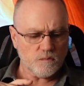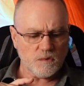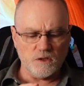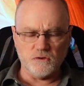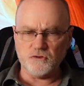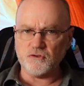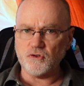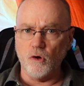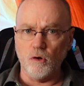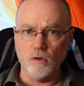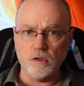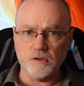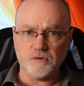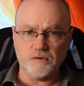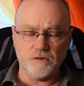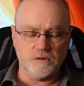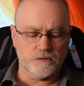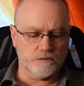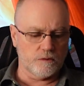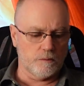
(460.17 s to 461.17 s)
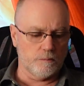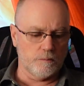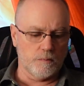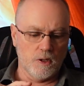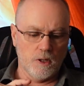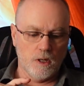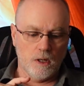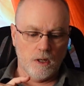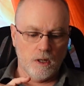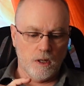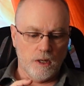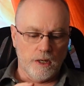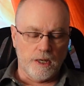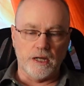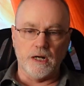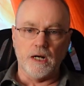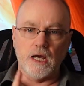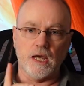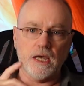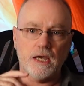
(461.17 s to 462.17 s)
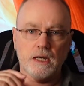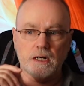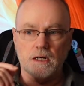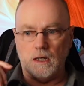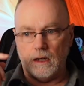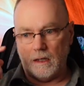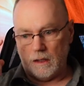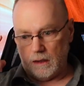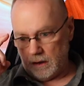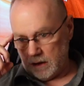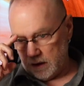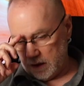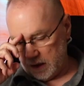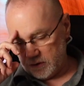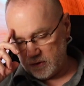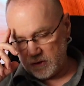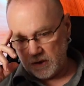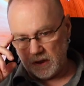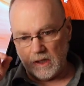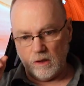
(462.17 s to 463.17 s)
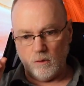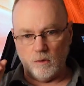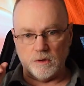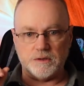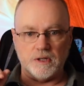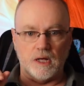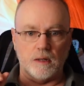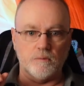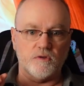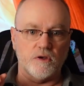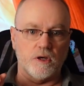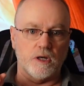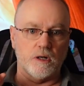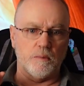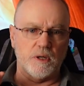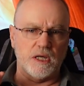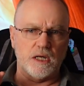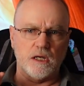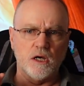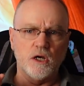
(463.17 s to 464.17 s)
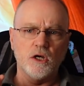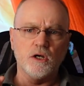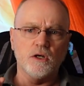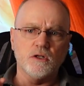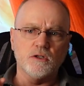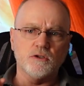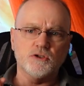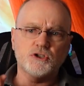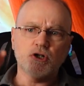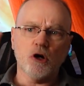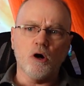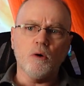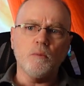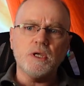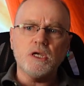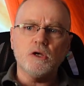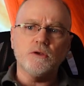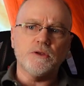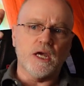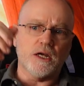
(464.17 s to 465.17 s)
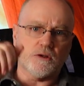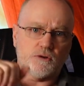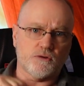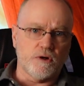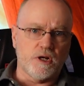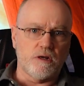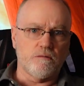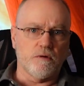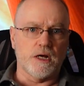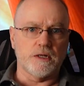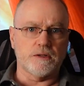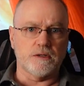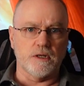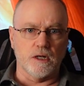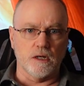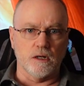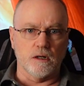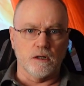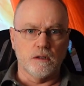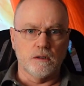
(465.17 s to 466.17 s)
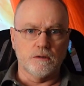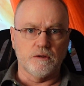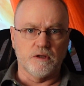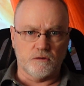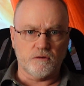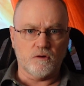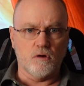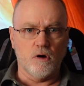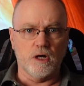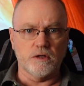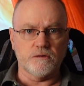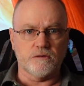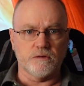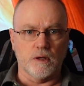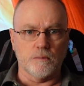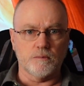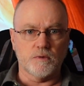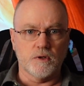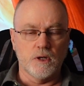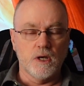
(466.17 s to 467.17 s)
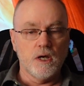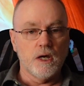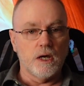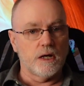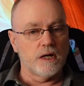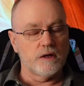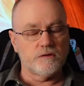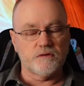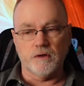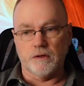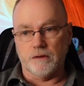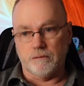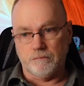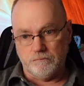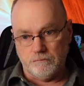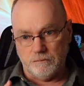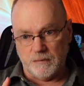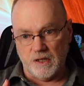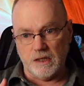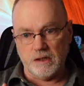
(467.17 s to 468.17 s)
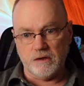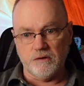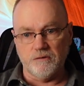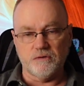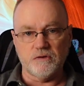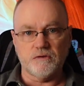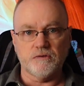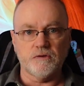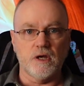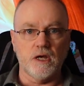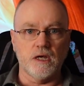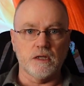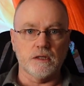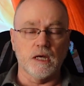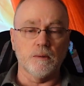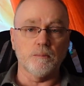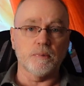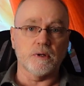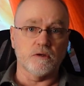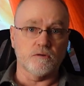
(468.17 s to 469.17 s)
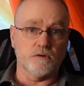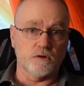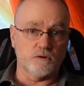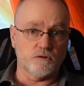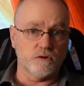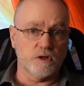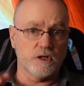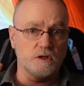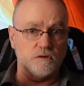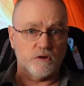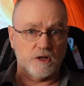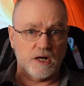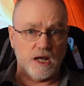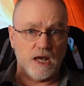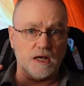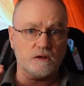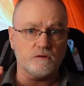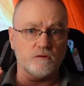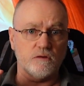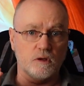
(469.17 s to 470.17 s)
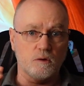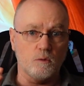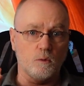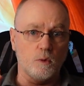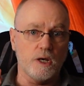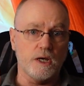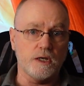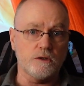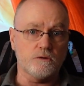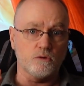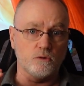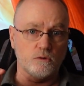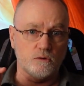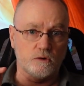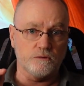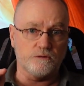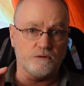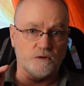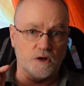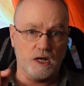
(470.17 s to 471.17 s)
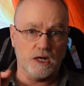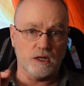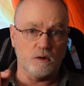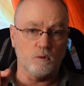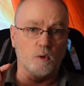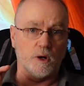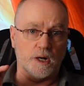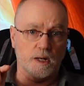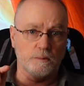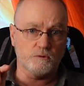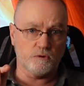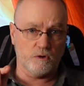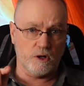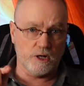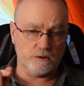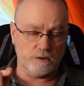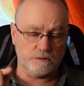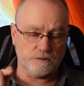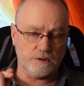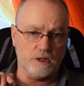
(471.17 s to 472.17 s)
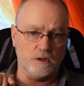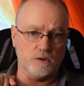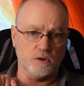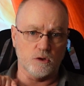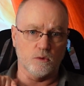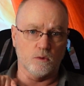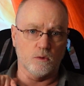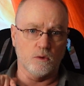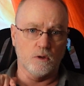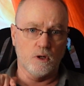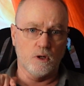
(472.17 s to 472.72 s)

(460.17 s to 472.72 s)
solar system. And I had an engineer one time say to me, show me in that tree right there this concept. And I said, thank you for saying that, because a tree is an excellent way to define what I'm trying to tell you.